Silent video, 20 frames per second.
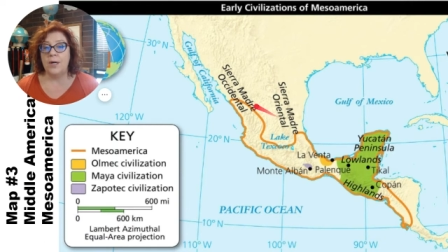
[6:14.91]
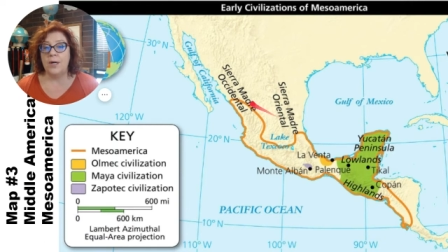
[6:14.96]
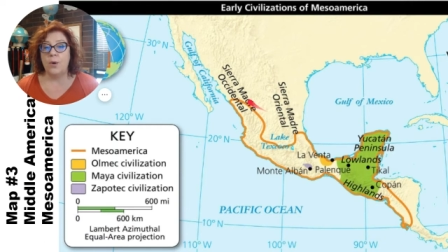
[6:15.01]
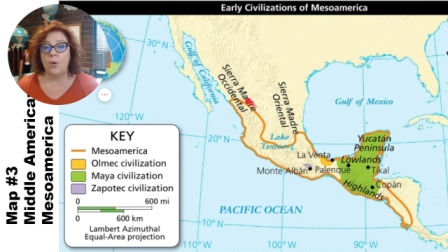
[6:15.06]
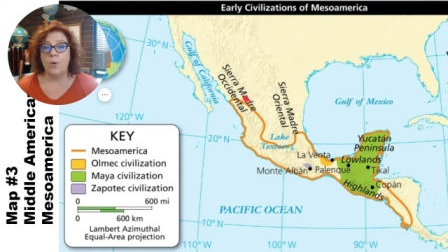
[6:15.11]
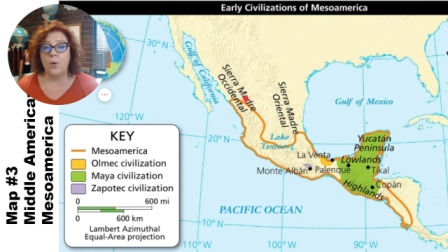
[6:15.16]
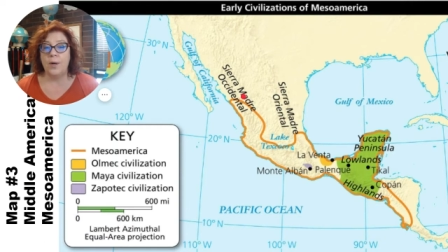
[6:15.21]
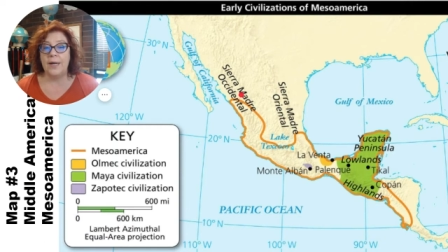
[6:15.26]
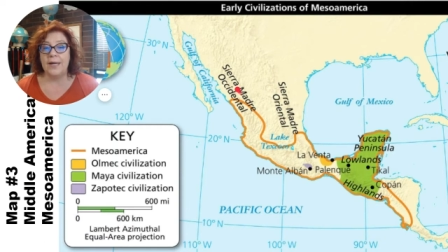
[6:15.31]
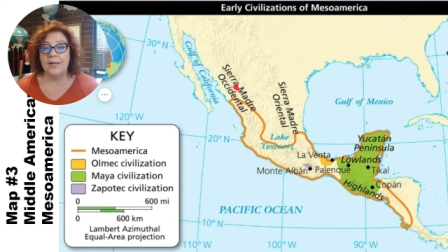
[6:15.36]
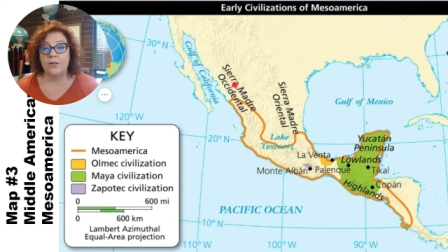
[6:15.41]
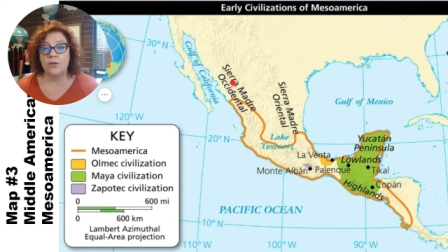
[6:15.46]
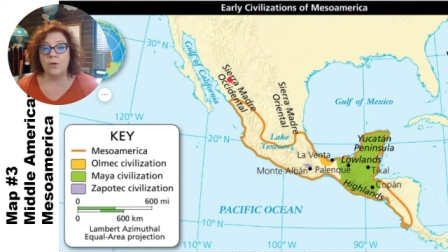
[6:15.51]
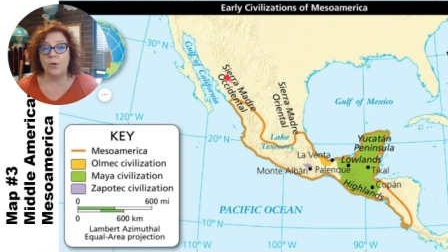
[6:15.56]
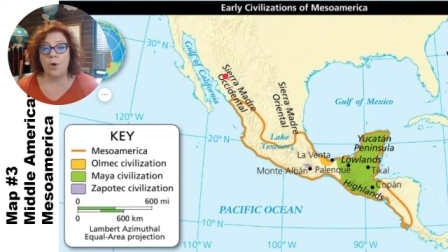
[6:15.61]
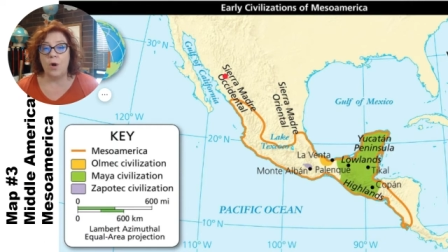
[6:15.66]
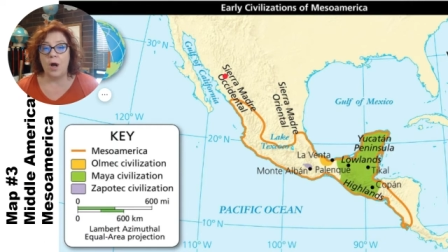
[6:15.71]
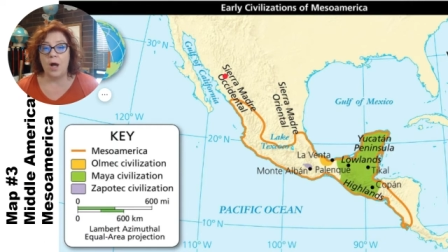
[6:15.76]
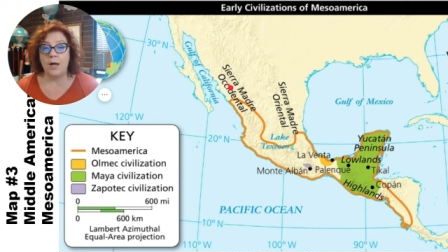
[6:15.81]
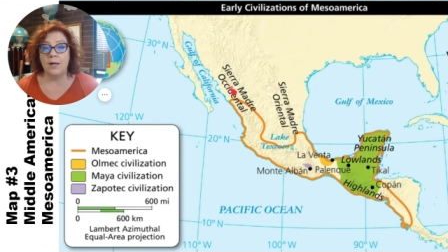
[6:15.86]
Oriental
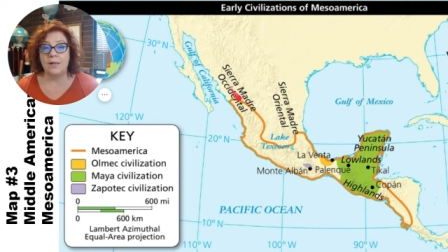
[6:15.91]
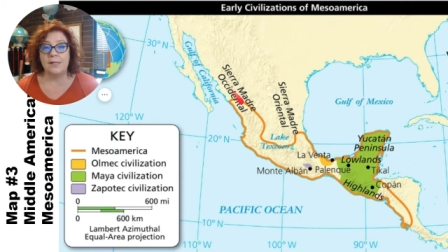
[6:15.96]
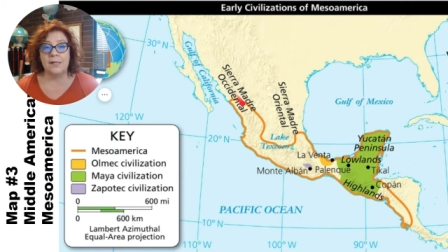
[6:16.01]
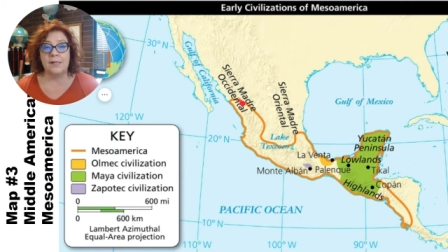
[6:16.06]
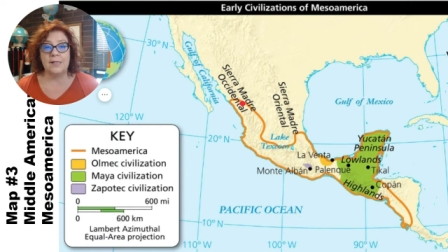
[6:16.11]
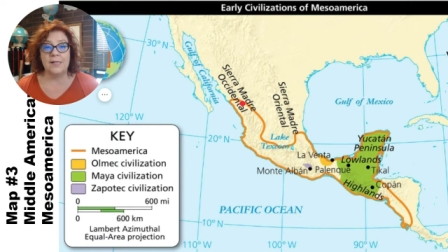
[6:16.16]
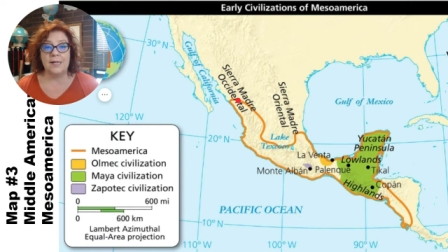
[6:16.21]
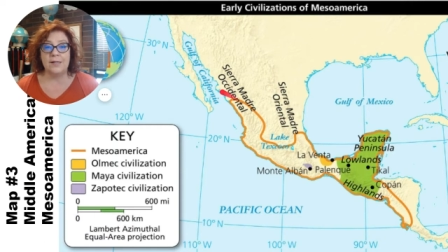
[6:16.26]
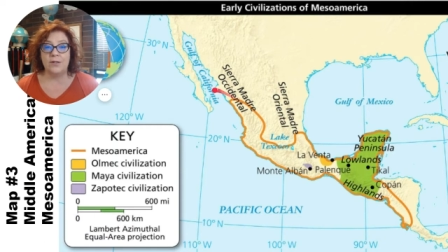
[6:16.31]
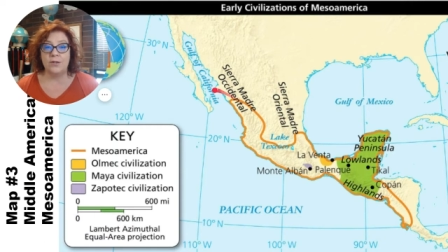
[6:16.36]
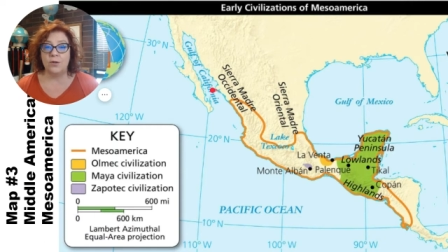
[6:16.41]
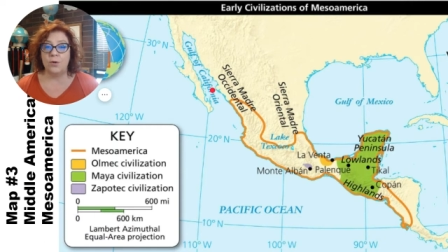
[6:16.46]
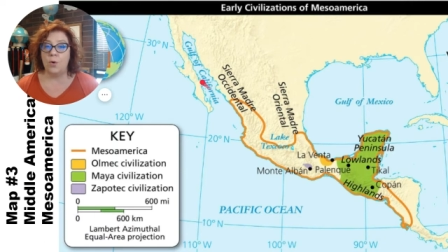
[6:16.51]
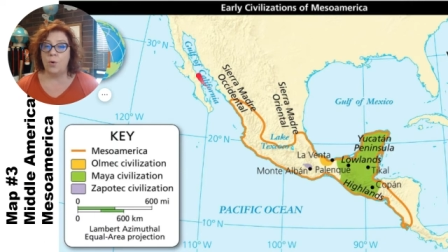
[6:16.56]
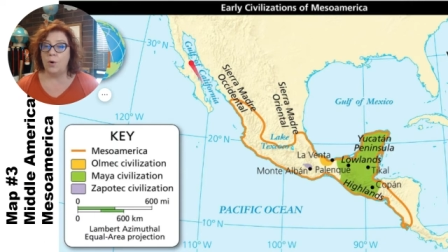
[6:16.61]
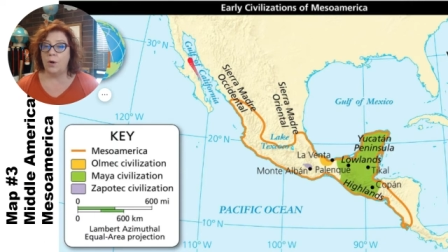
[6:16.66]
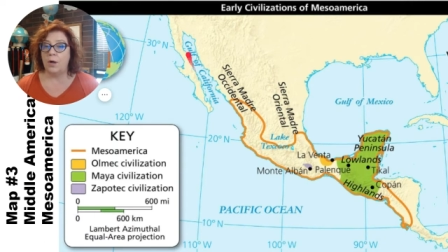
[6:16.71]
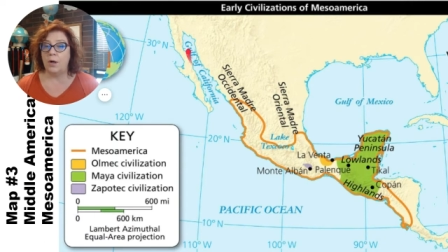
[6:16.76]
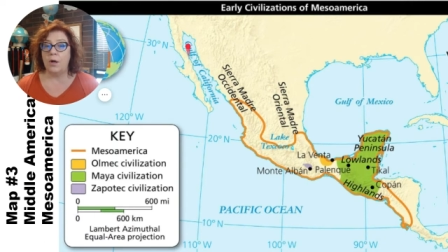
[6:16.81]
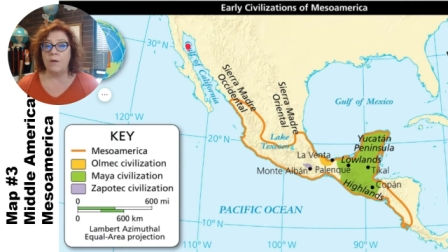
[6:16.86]
or Occidental
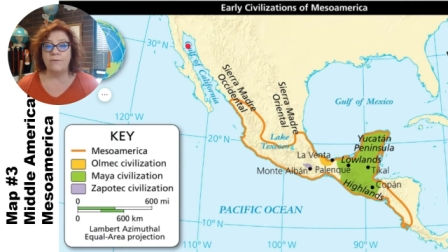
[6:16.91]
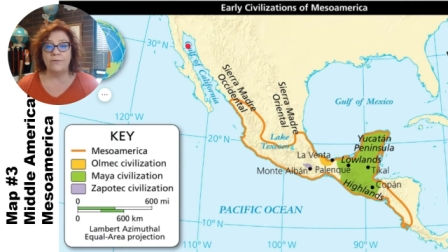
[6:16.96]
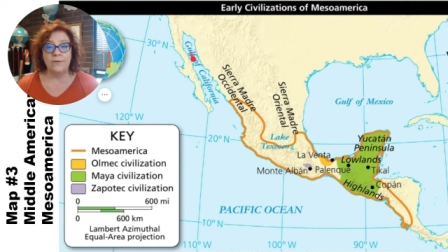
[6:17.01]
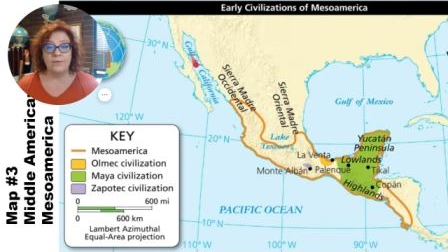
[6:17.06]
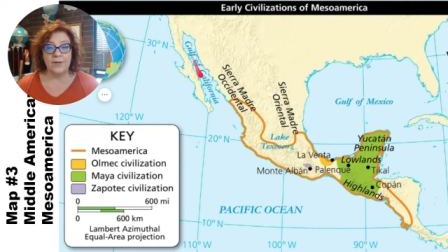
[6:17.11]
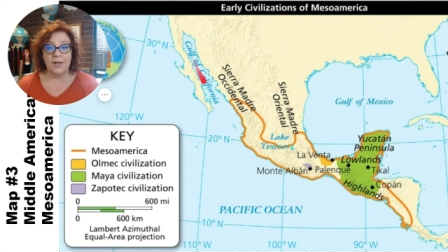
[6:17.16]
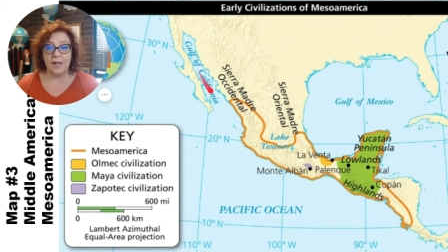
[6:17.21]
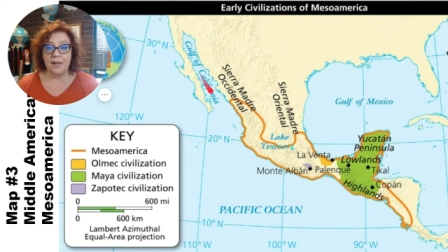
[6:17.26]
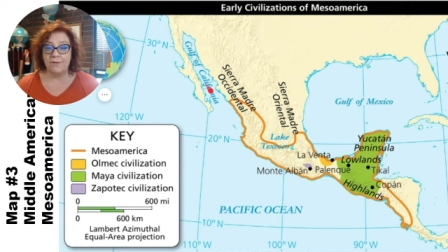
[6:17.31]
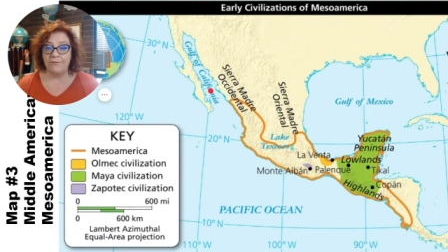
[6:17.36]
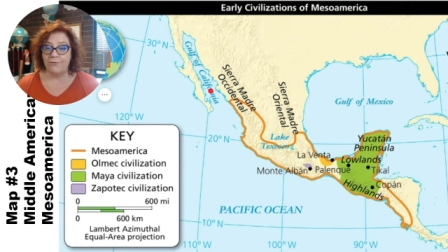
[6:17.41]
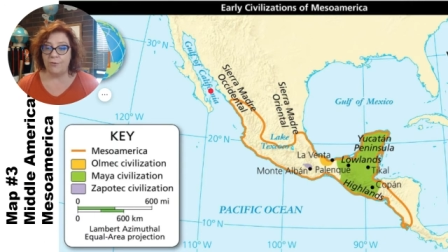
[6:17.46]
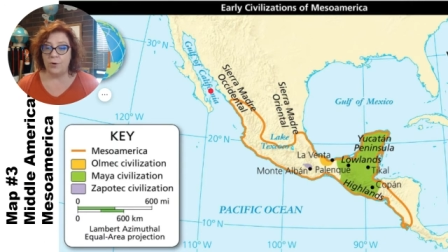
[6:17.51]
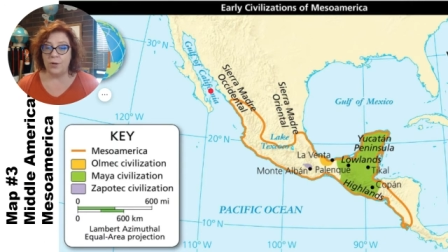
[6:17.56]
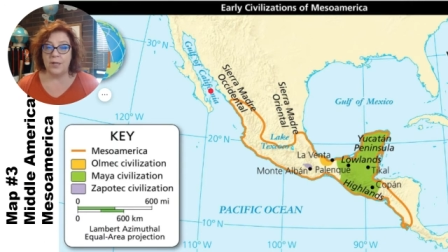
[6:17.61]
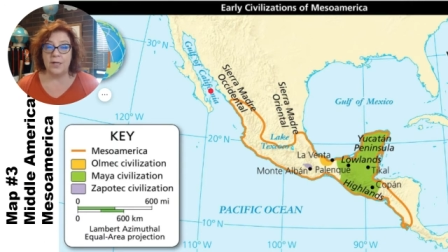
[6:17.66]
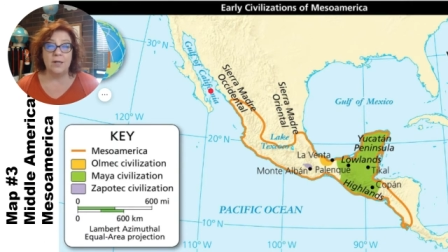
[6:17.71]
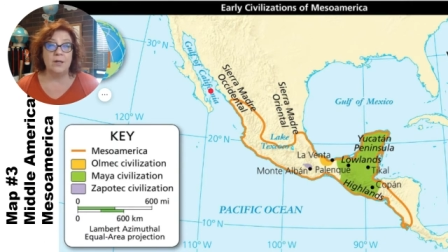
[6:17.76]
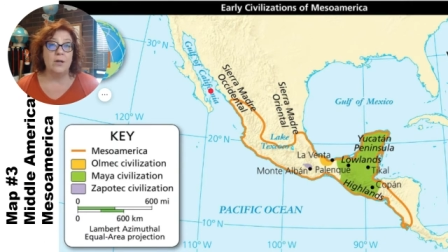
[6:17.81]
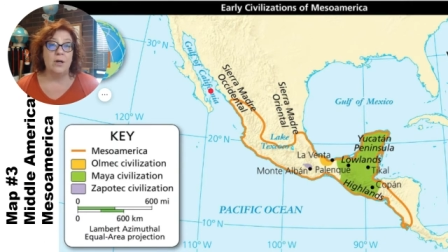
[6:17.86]
or Gulf of
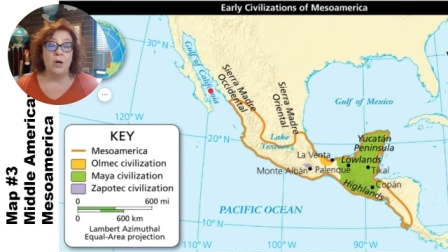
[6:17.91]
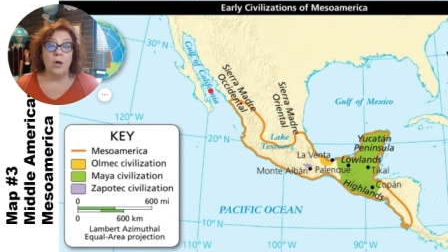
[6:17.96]
California.